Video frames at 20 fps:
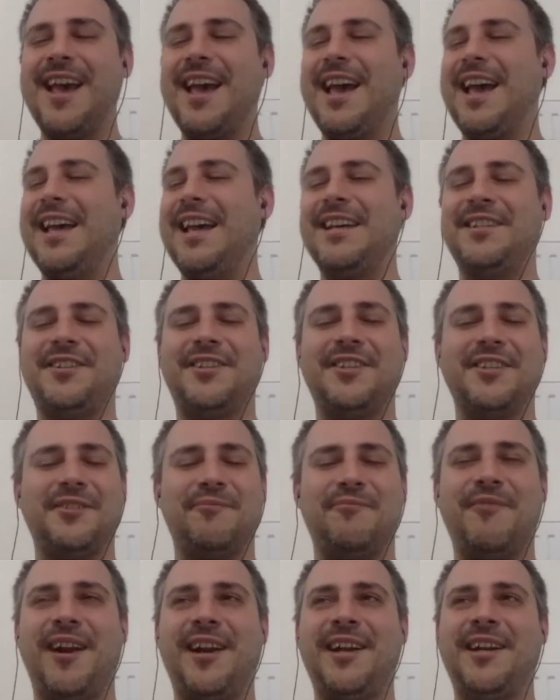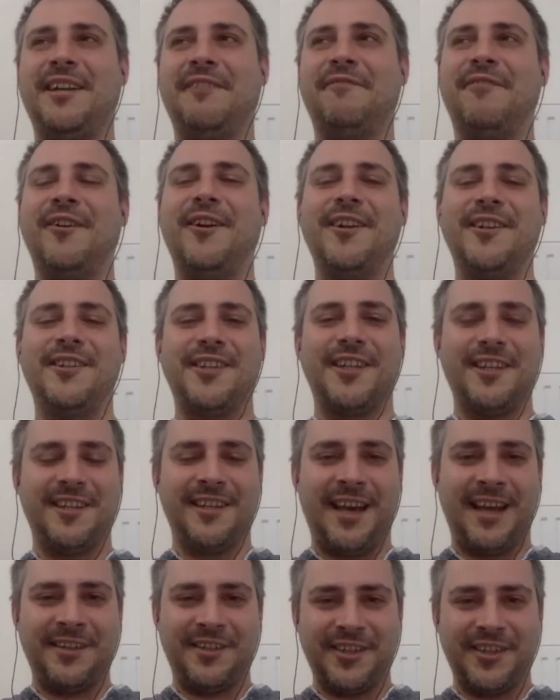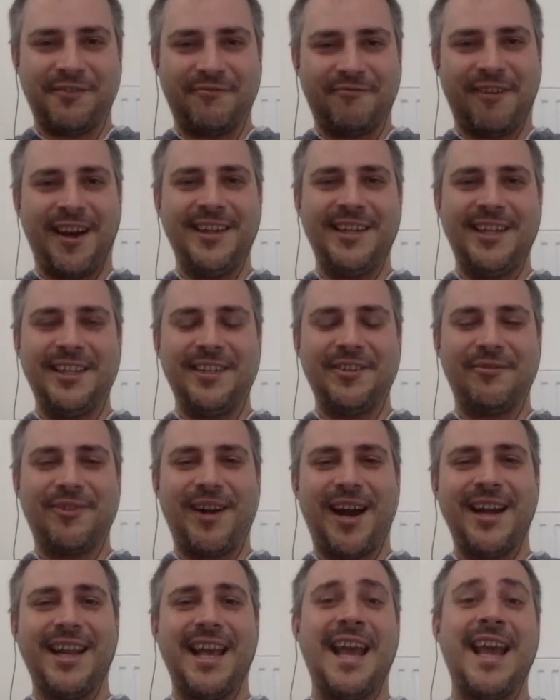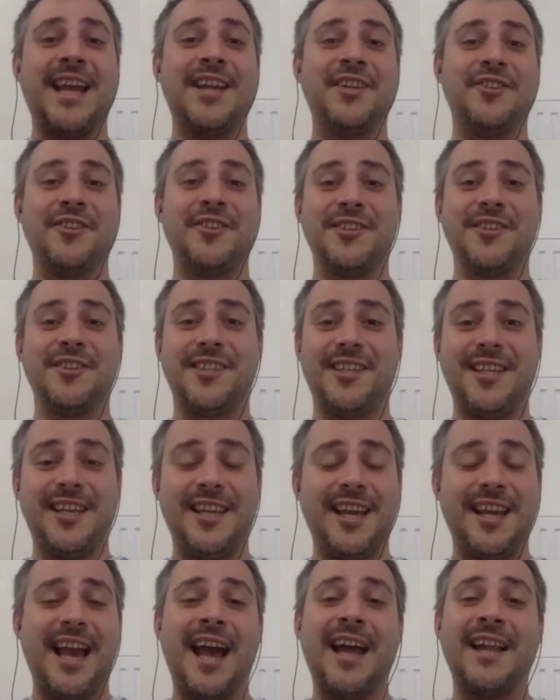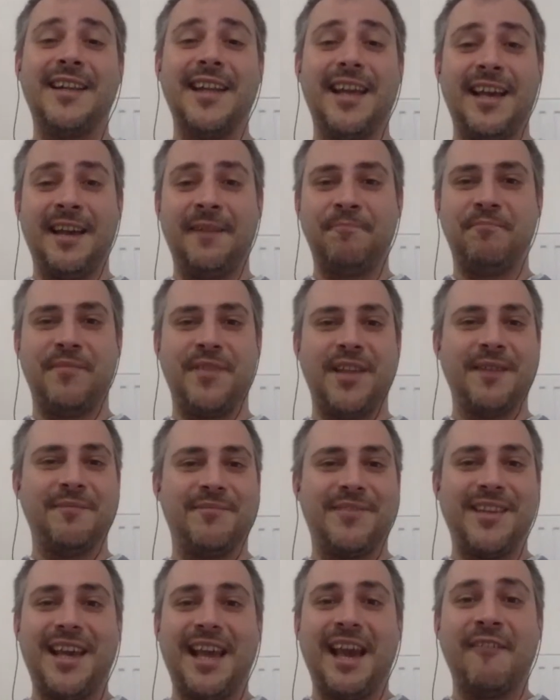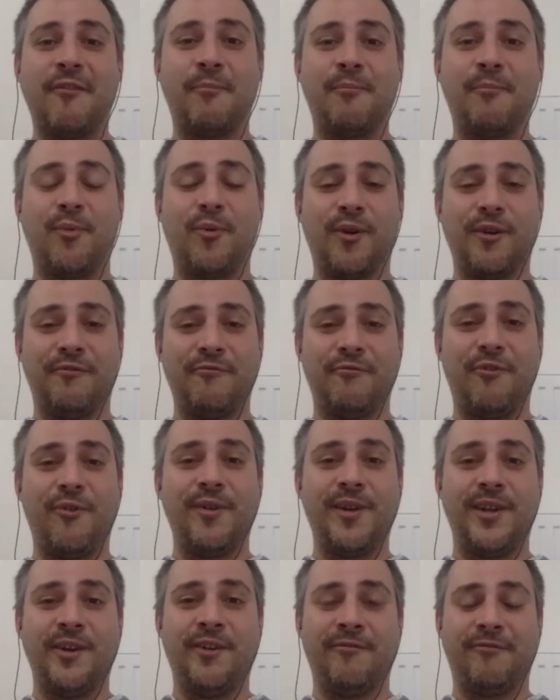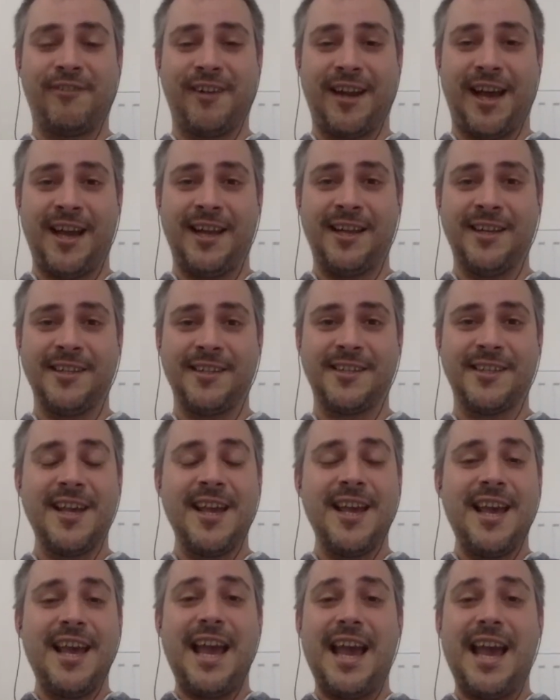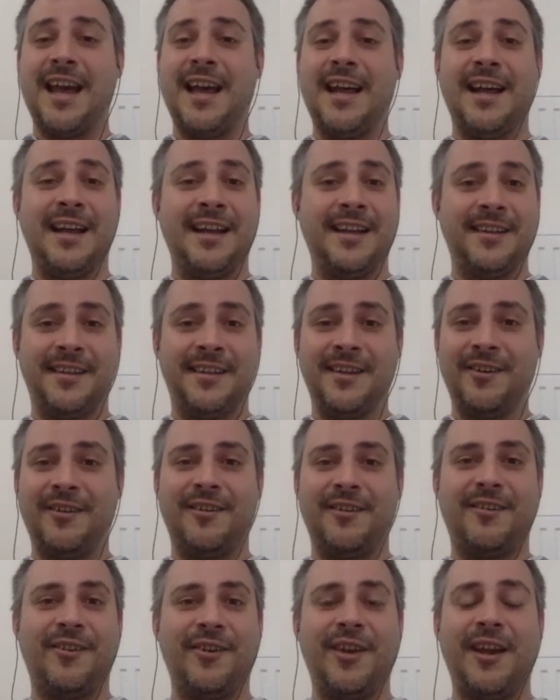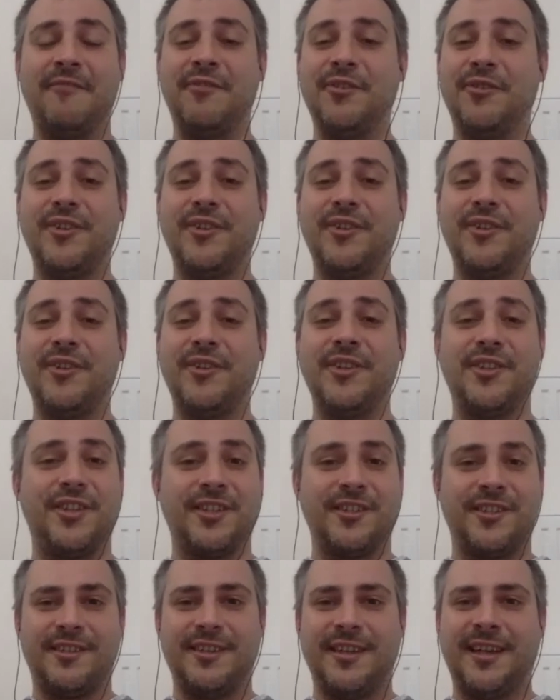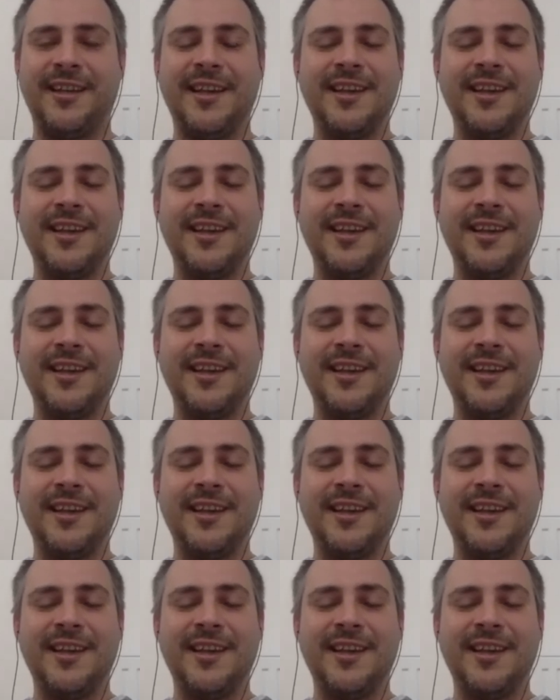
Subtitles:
is just very different. And just finding the right agency, and they have a portfolio of clients, and all you have to do is just like